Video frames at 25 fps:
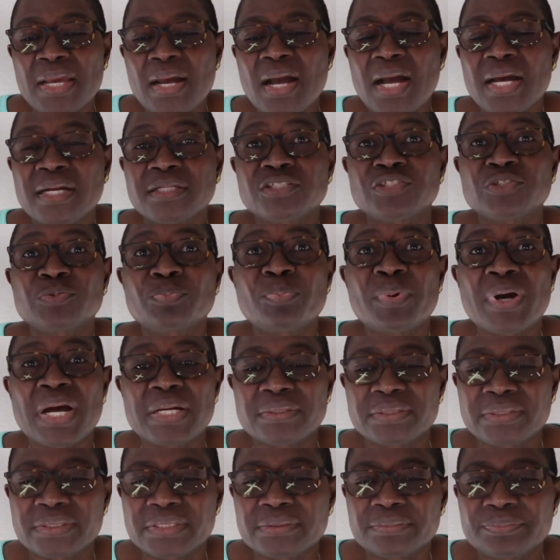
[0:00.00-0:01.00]

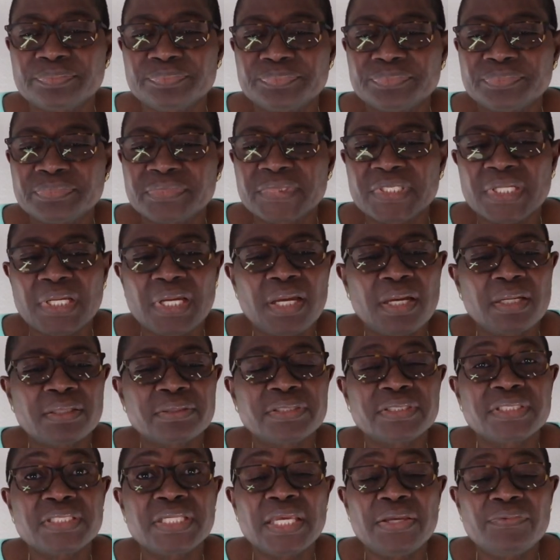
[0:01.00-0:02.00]
hotspot can
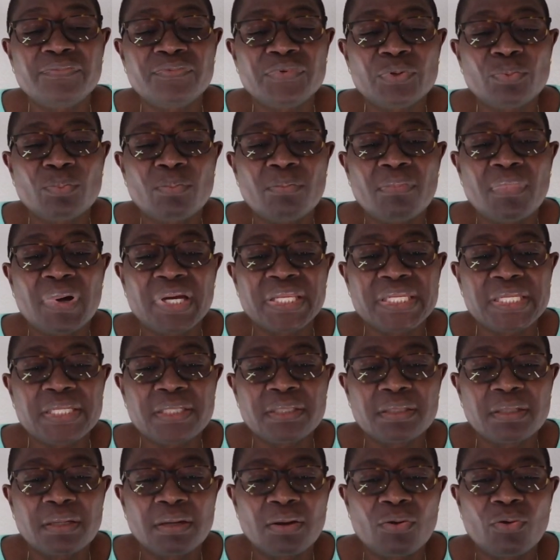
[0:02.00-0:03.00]
save you
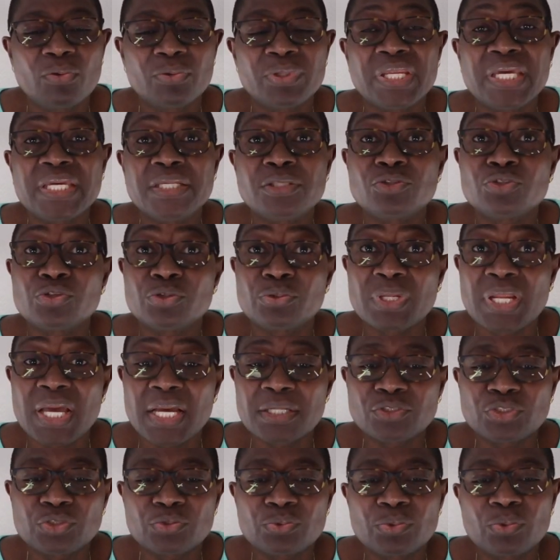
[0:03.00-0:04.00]
money on
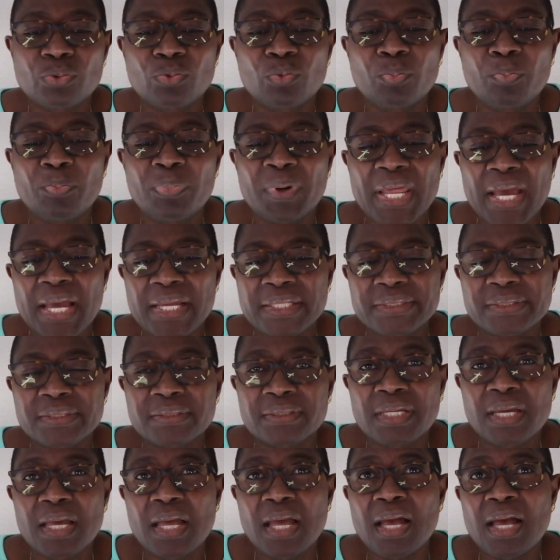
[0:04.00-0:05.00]
international plan
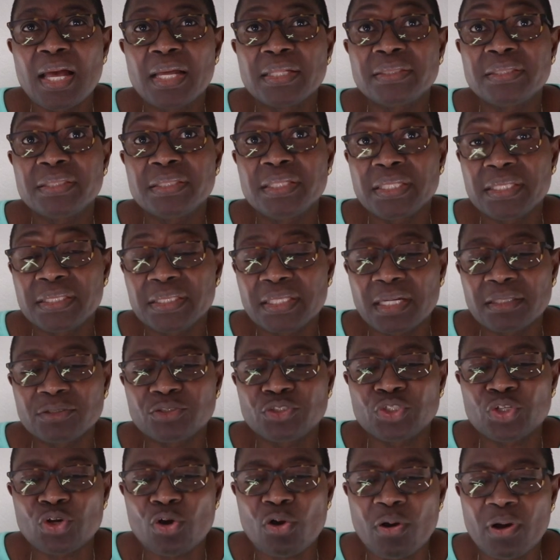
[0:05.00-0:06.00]
and data
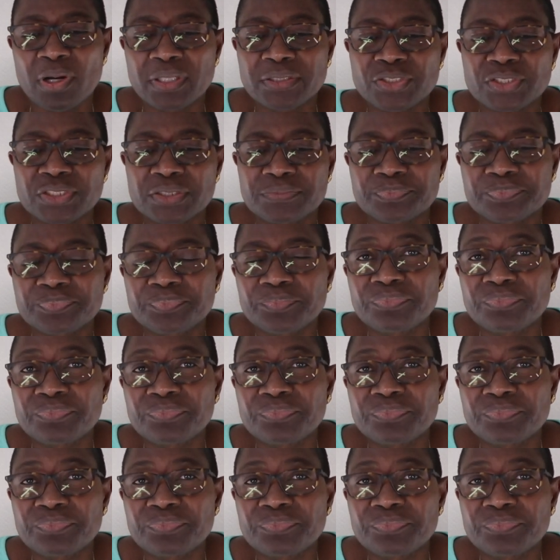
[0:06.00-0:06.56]
charge.